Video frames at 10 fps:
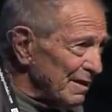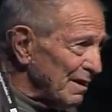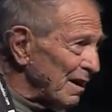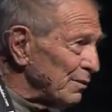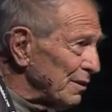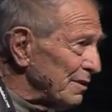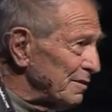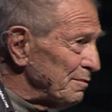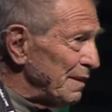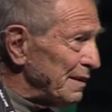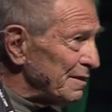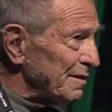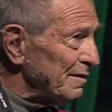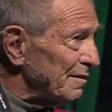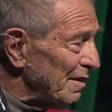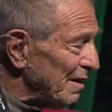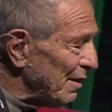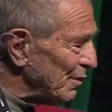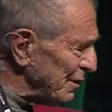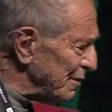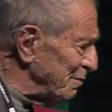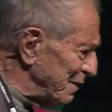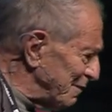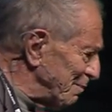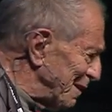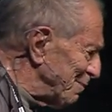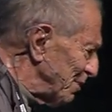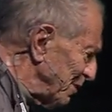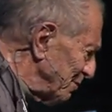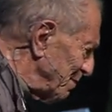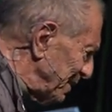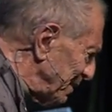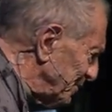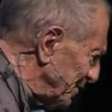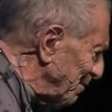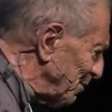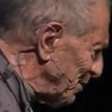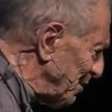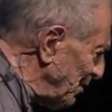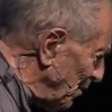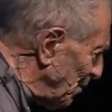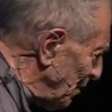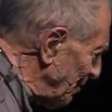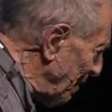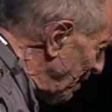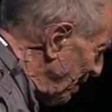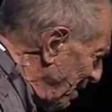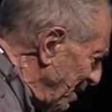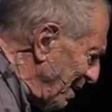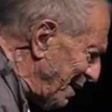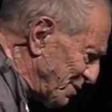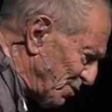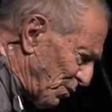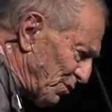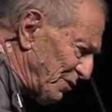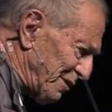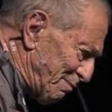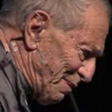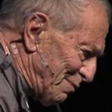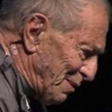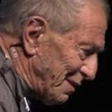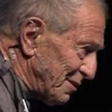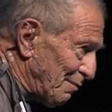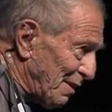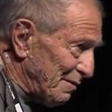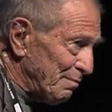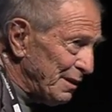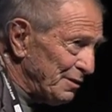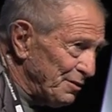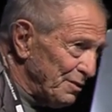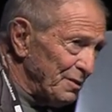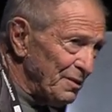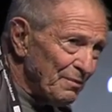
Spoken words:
I wanted to meet people who had been in trouble with the law as ordinary people, as I might meet you,